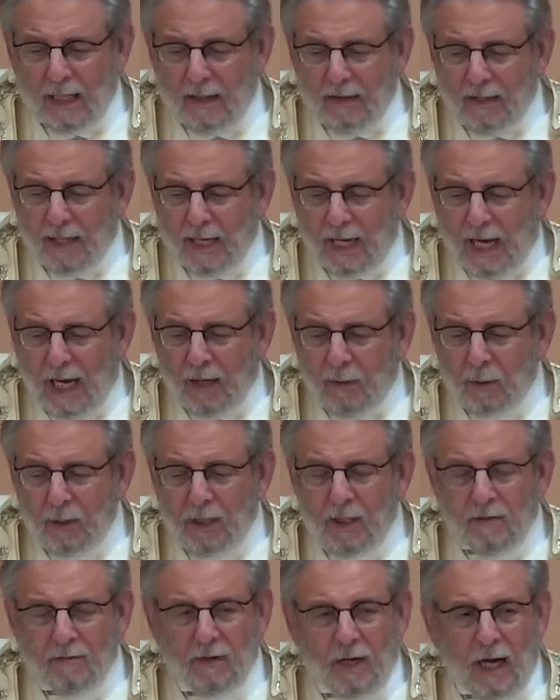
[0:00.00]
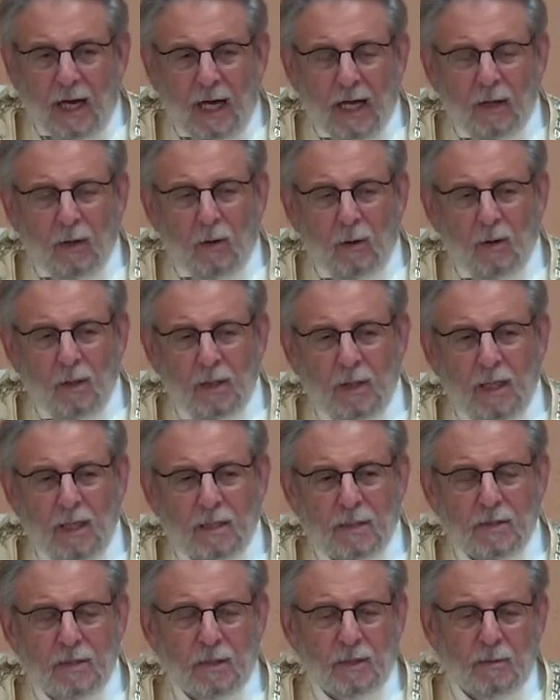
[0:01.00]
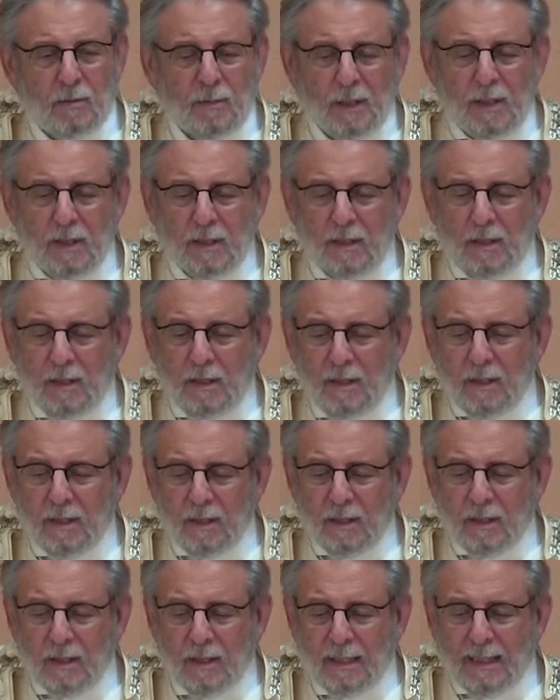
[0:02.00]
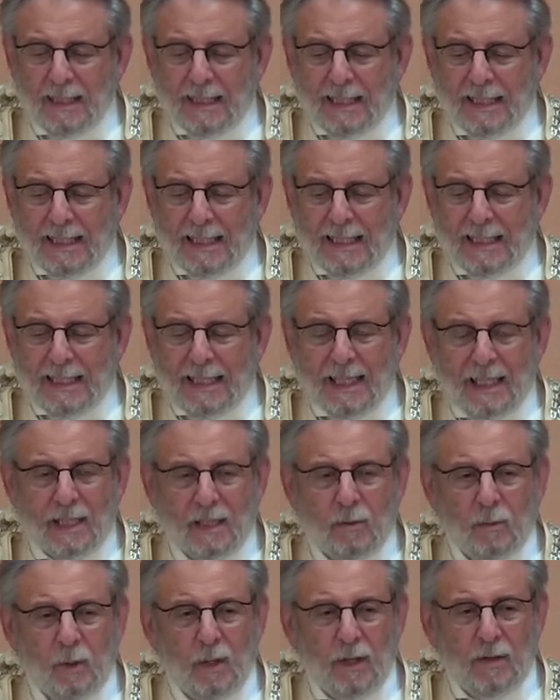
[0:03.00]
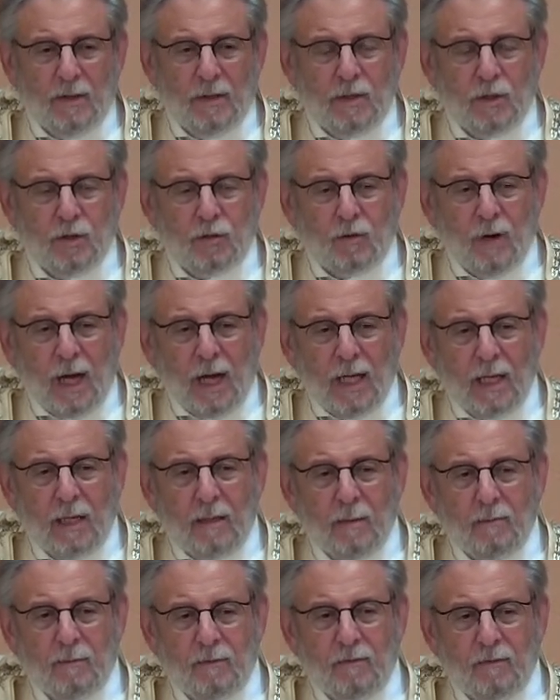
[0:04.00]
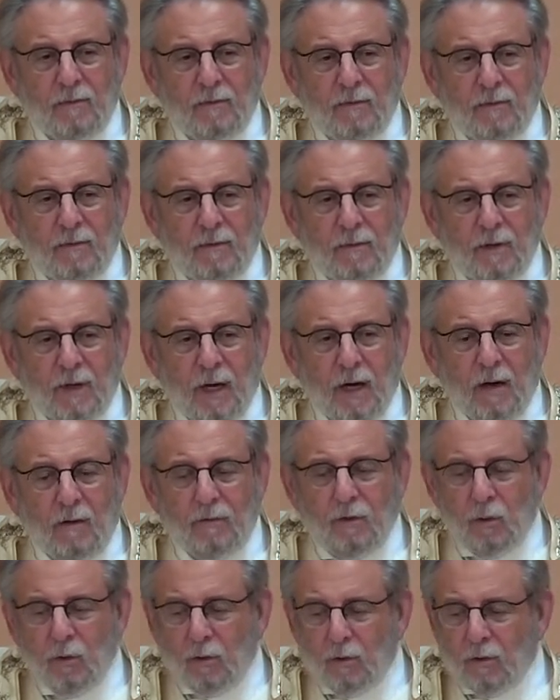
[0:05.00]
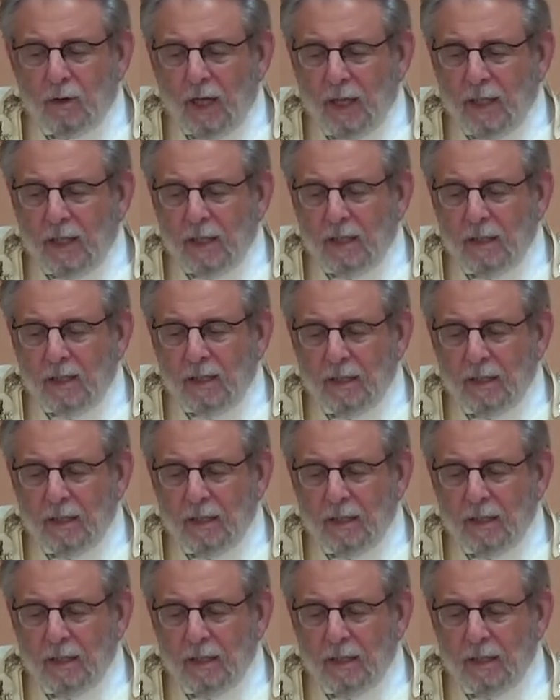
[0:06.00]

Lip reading: that I would give a High Holy Day sermon dealing with the triumph of Ukraine,